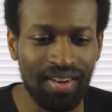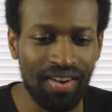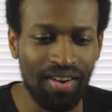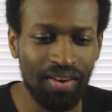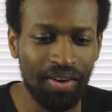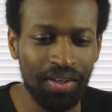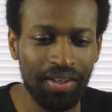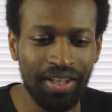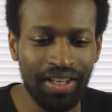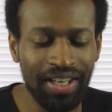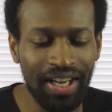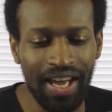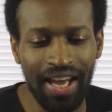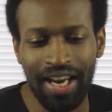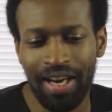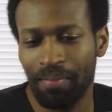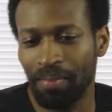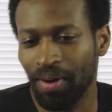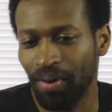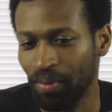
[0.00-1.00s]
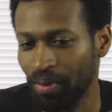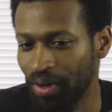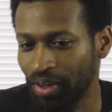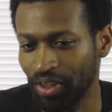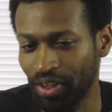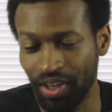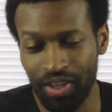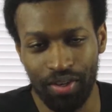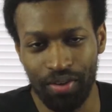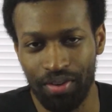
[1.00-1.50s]
Well, in the anime world, you
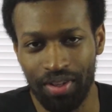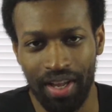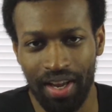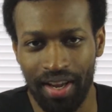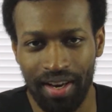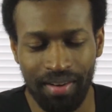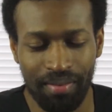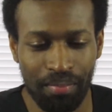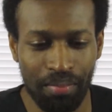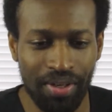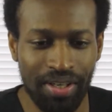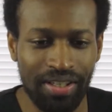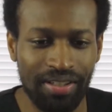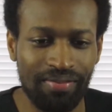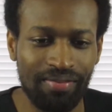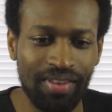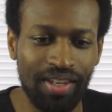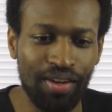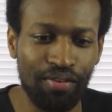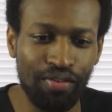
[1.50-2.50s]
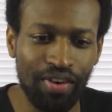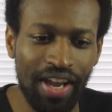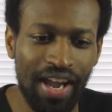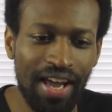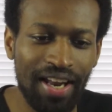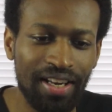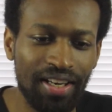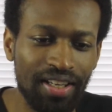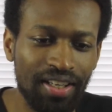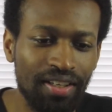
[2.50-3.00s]
can do that, but in
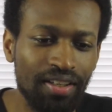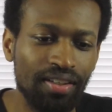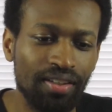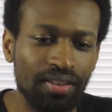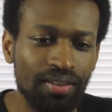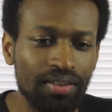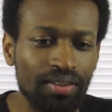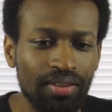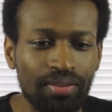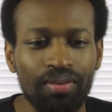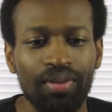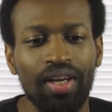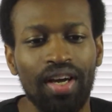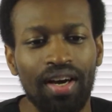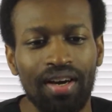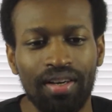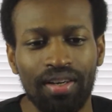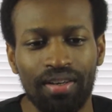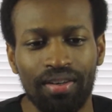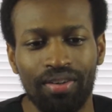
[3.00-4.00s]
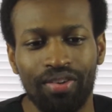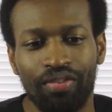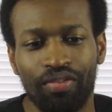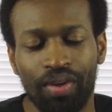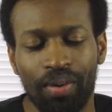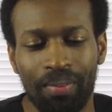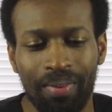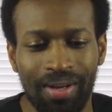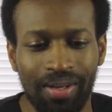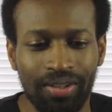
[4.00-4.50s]
reality, we all know
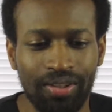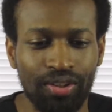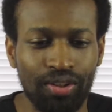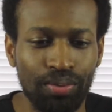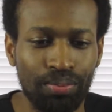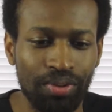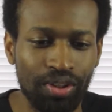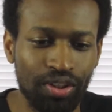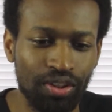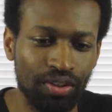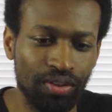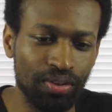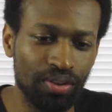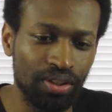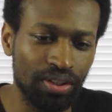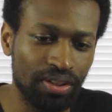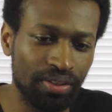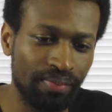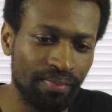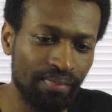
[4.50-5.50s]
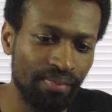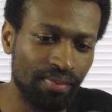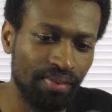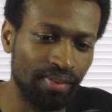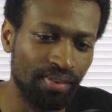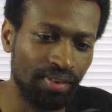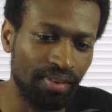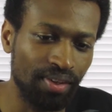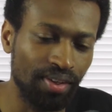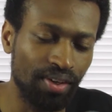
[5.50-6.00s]
females do mature,
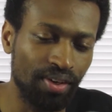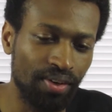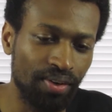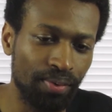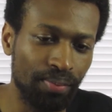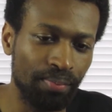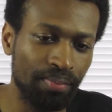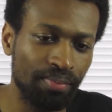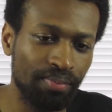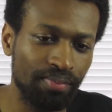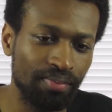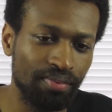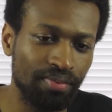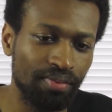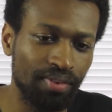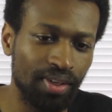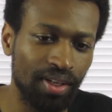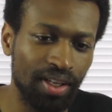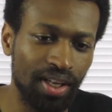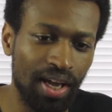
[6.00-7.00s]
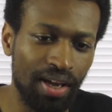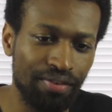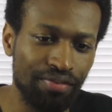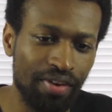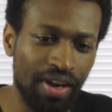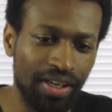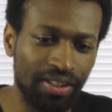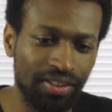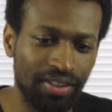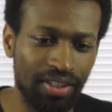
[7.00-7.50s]
you know, a lot
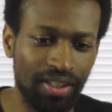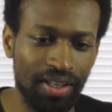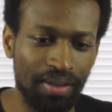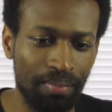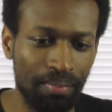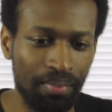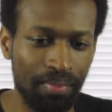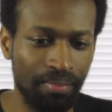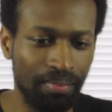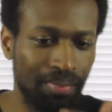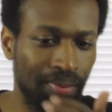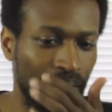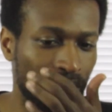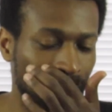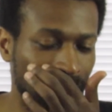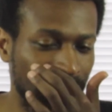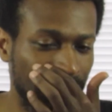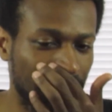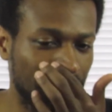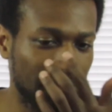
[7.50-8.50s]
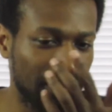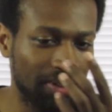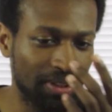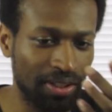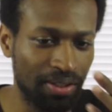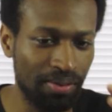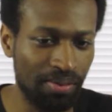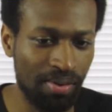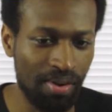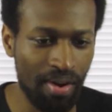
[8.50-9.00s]
faster than boys do.
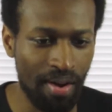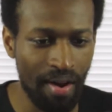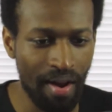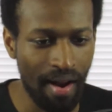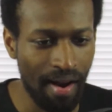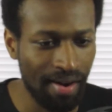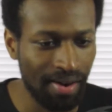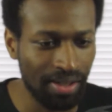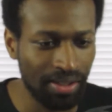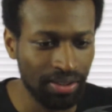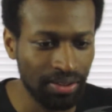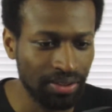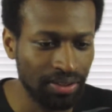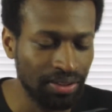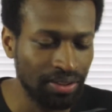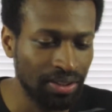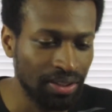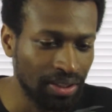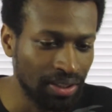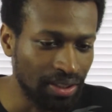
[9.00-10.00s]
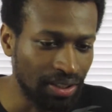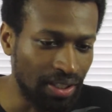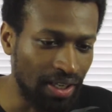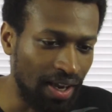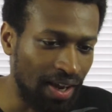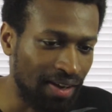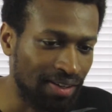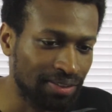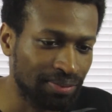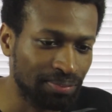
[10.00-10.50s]
So, yeah.
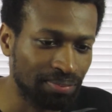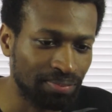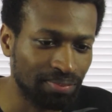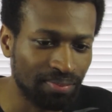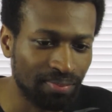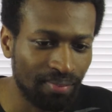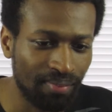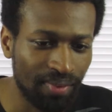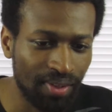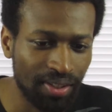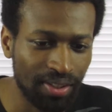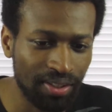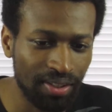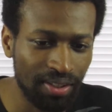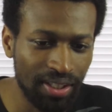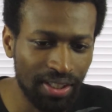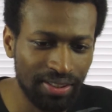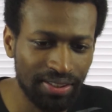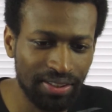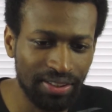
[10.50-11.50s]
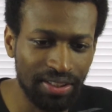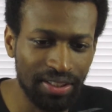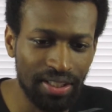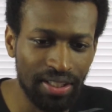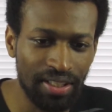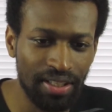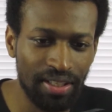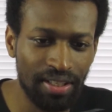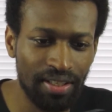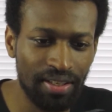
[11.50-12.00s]
So let's
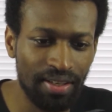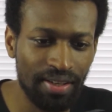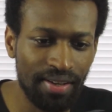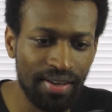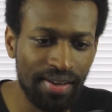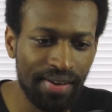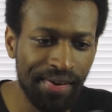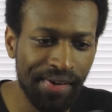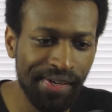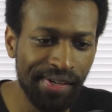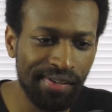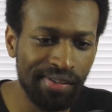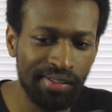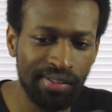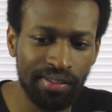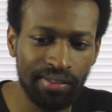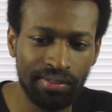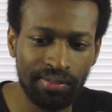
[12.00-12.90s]
see. Uh,